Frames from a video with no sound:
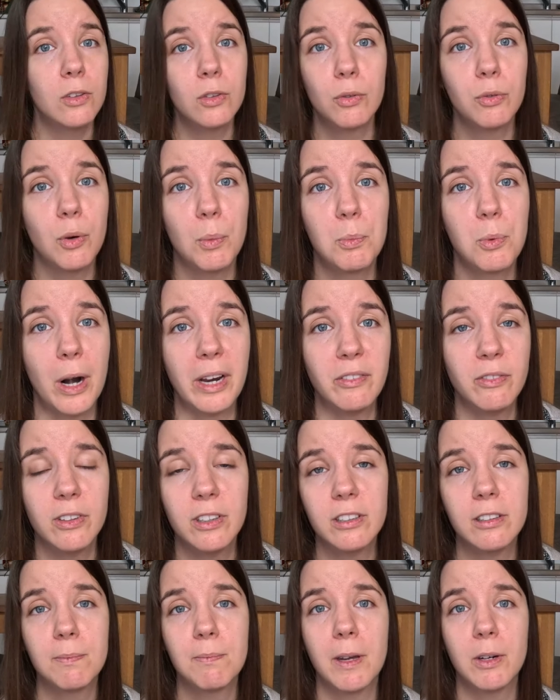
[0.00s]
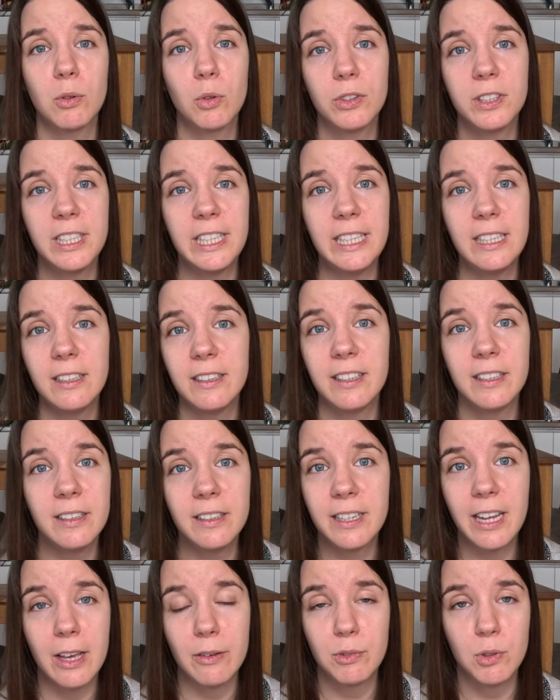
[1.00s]
So for breakfast my routine
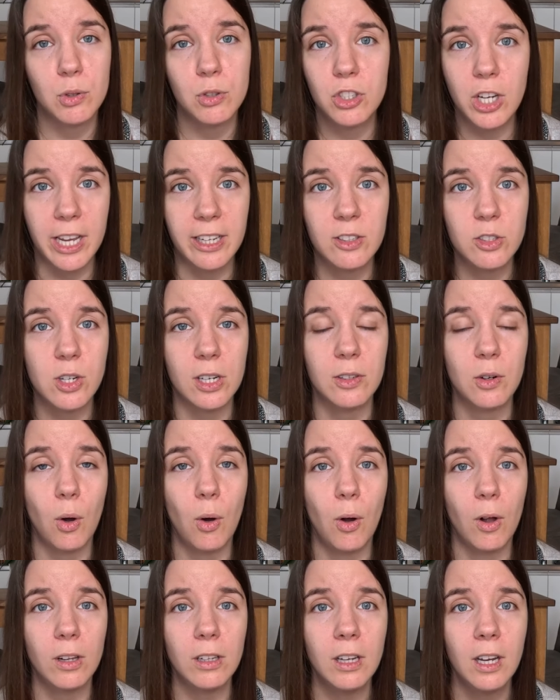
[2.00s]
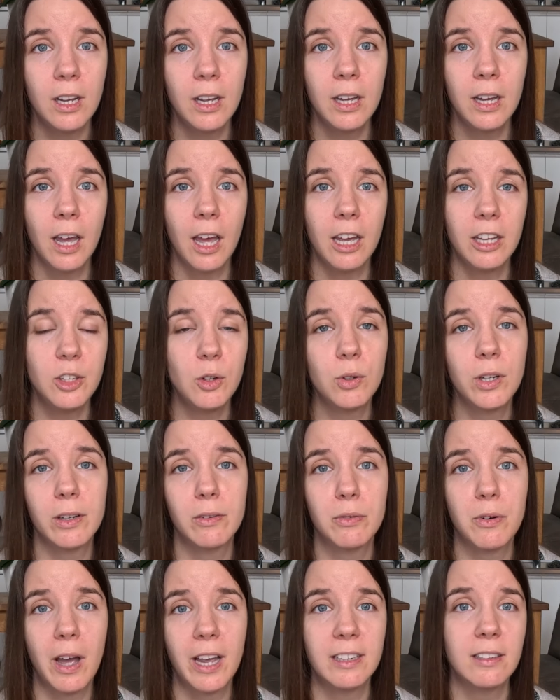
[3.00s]
didn't have to change at all. You
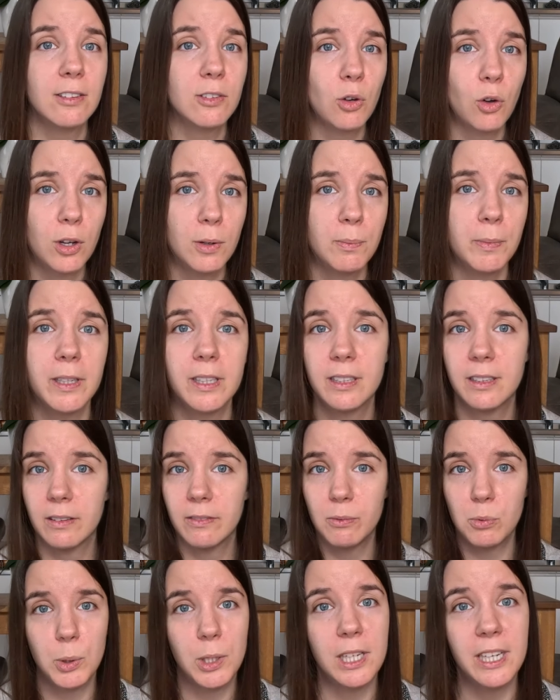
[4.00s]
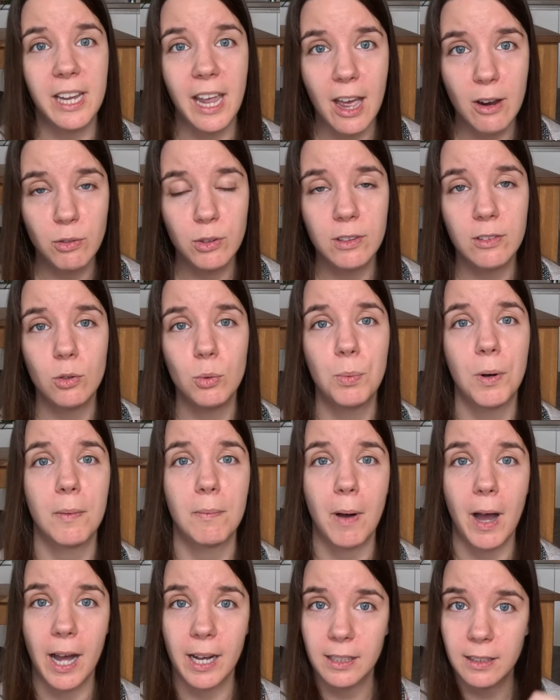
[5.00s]
can find soy milk in really every
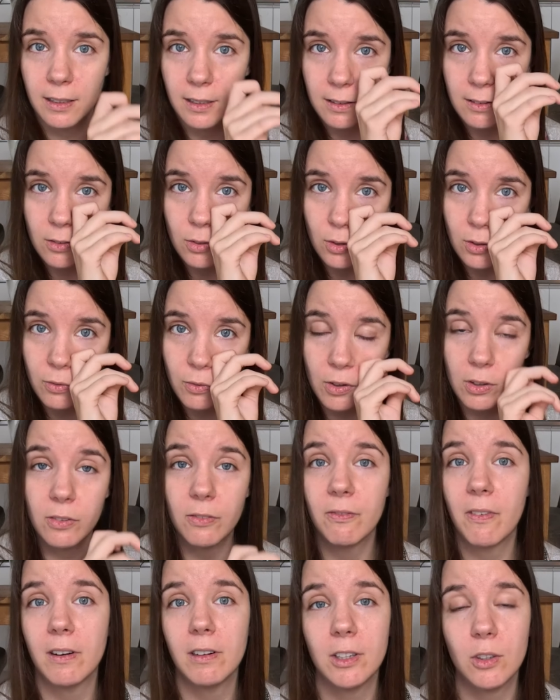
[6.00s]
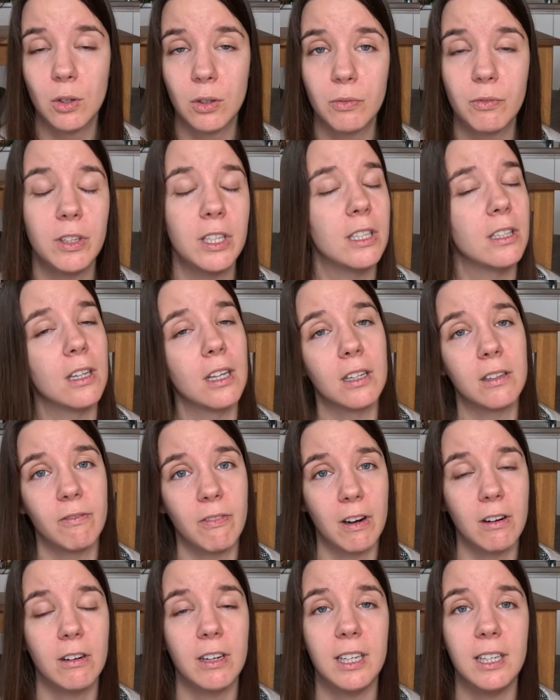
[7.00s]
supermarket, so it was very convenient,
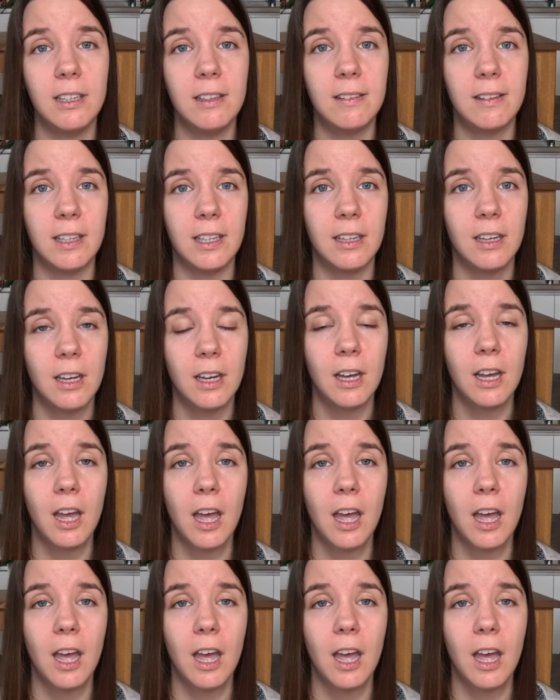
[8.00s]
very easy.